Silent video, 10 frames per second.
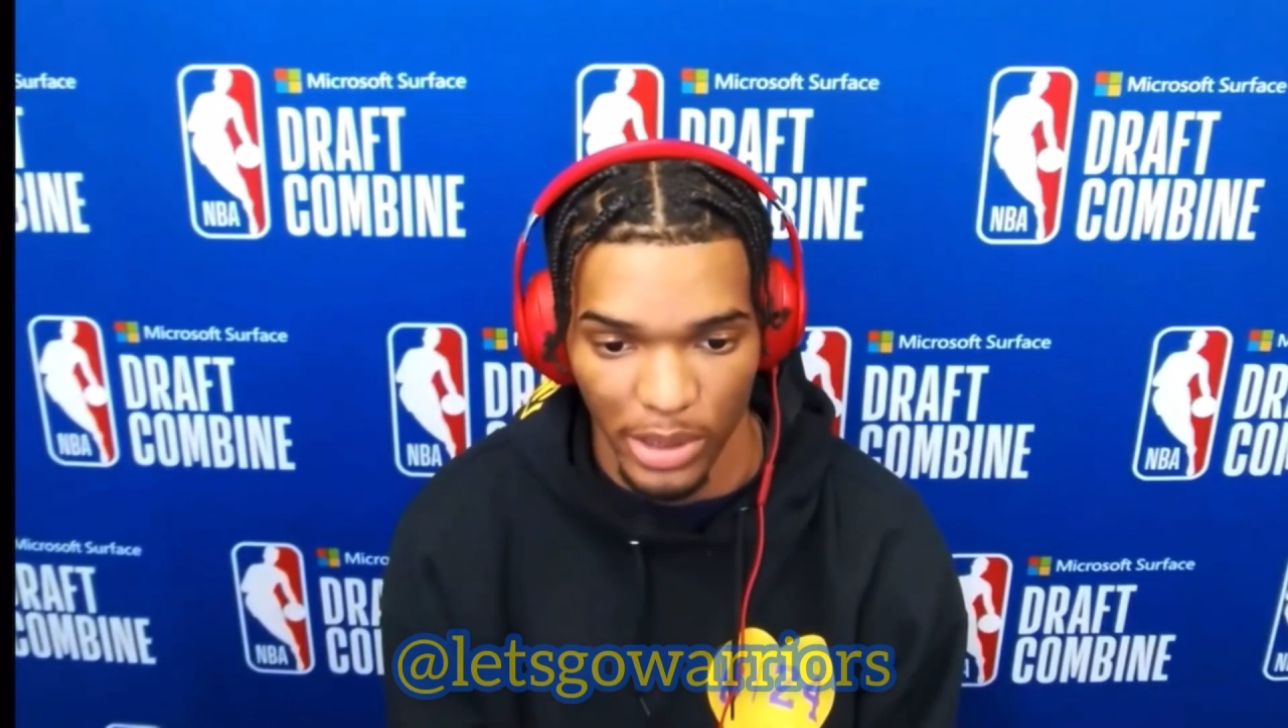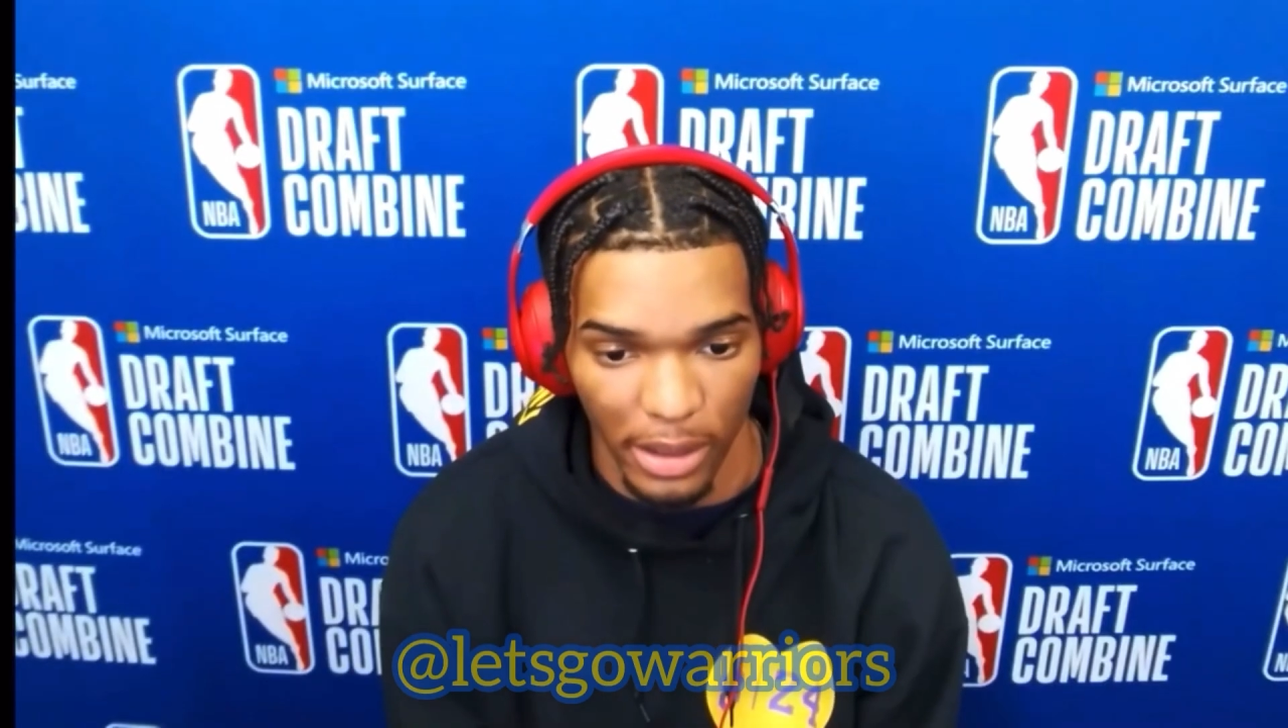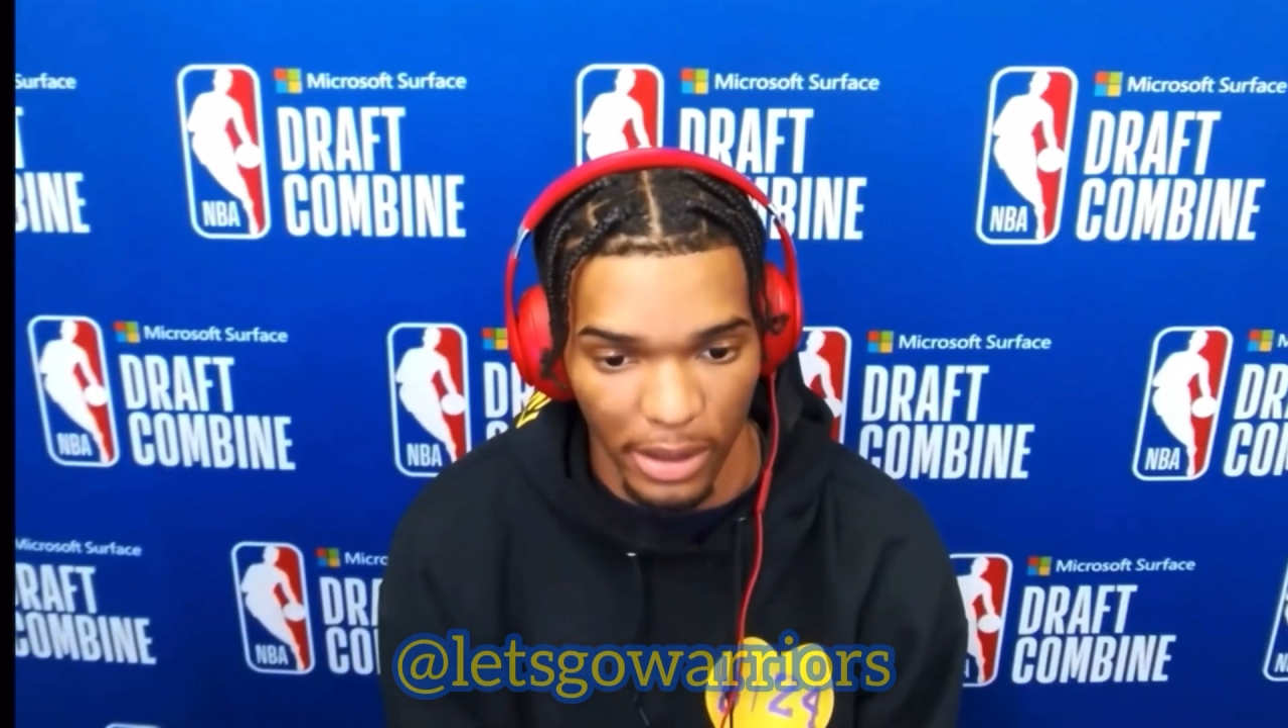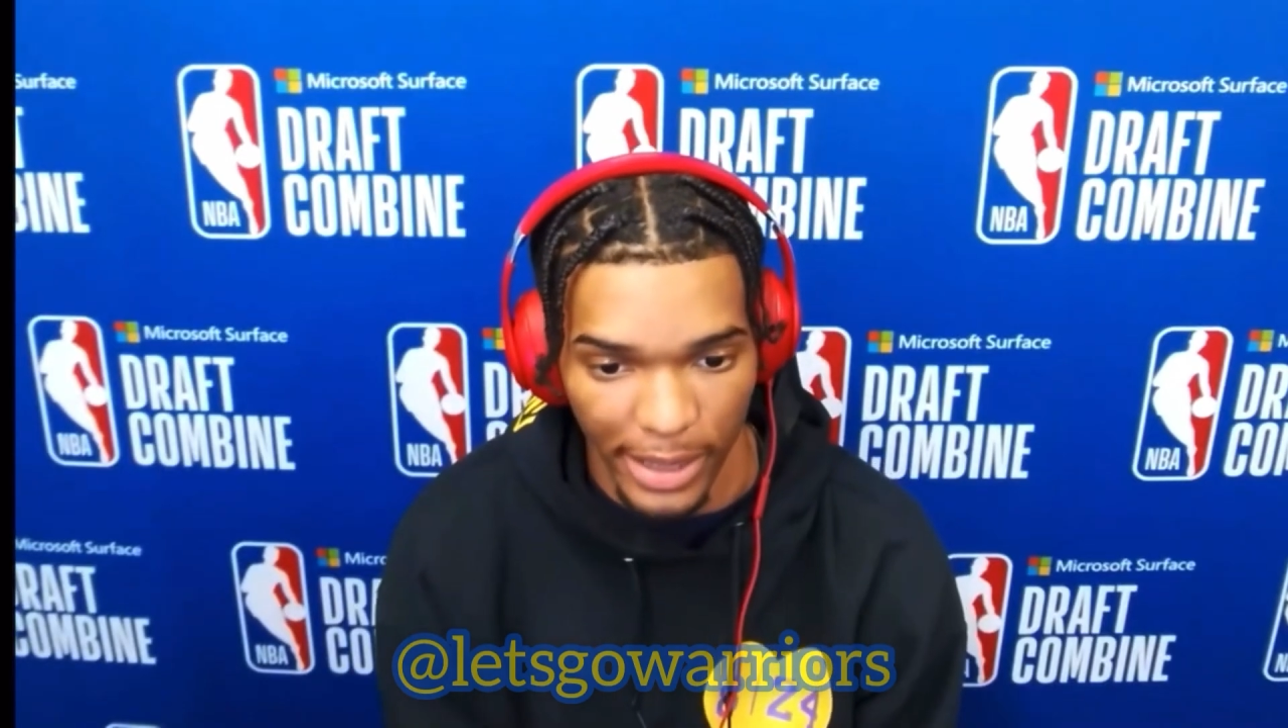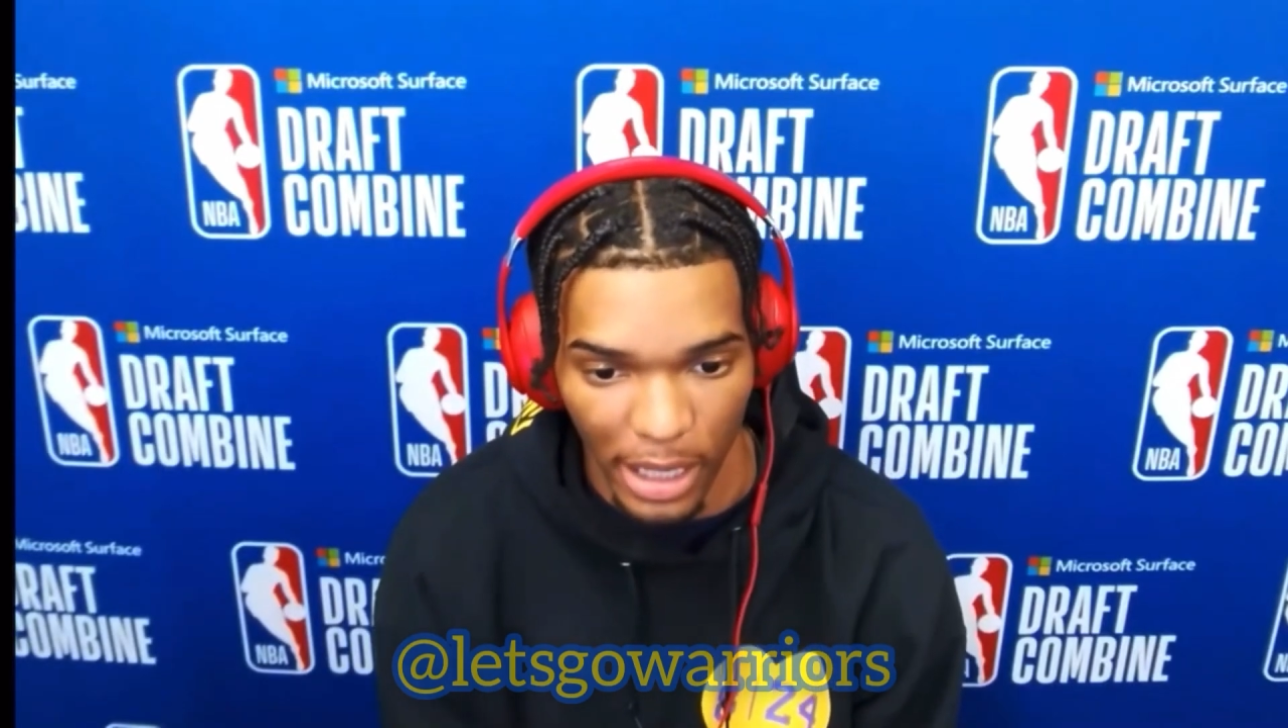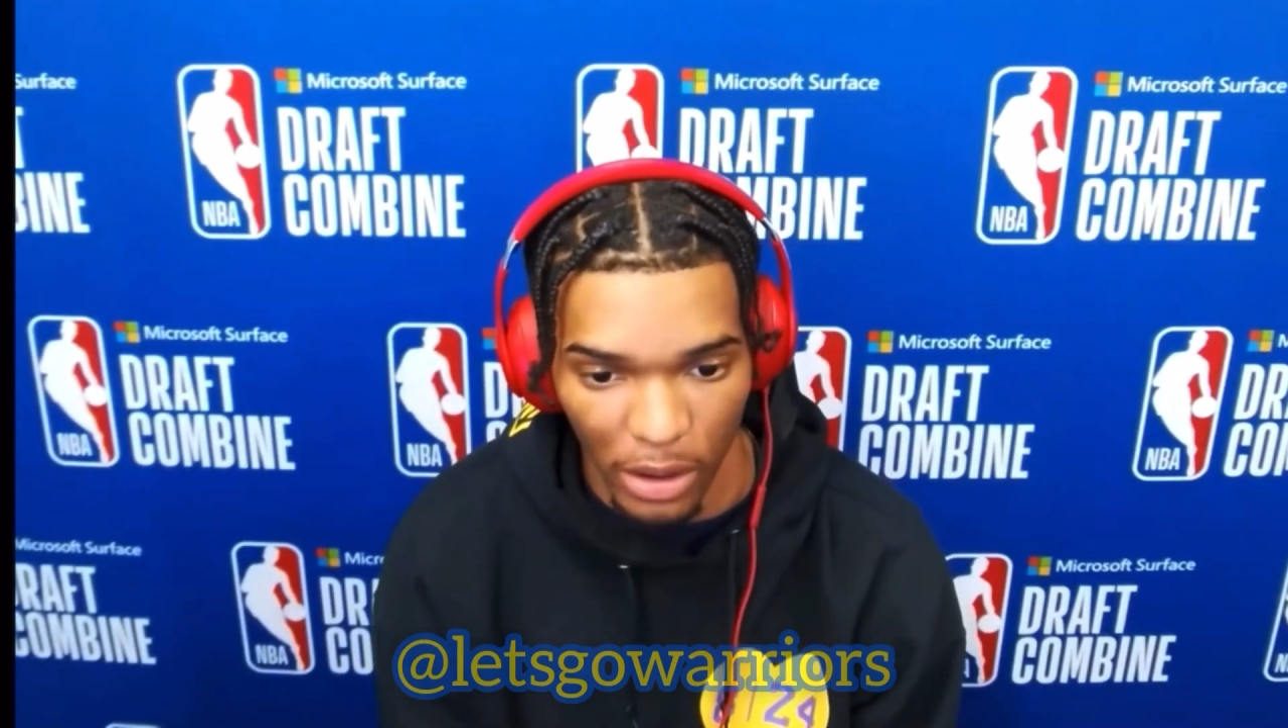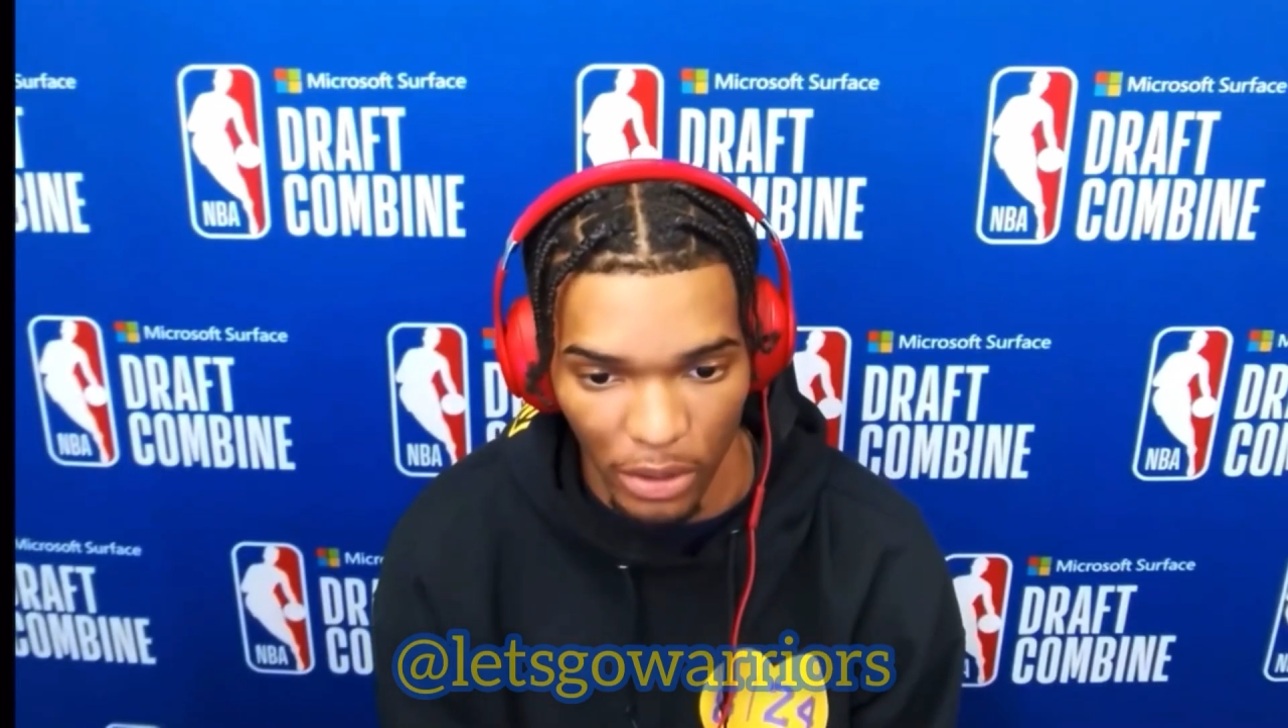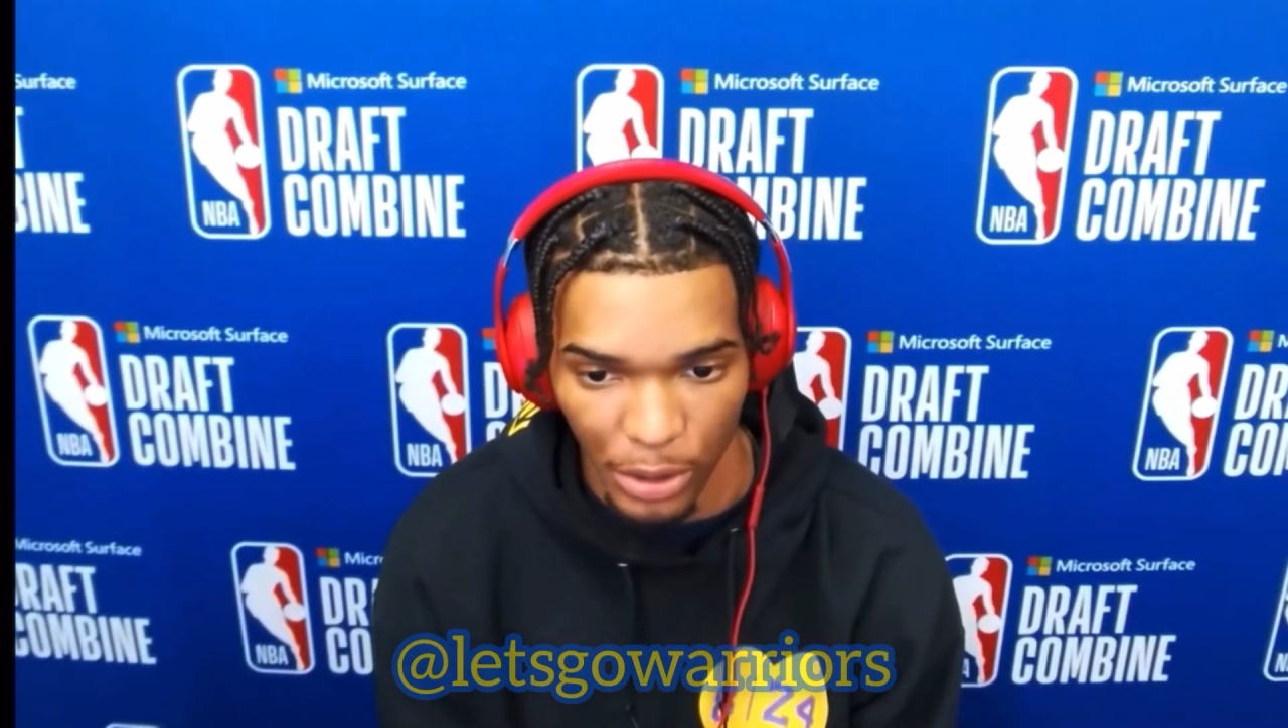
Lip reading: Without a doubt.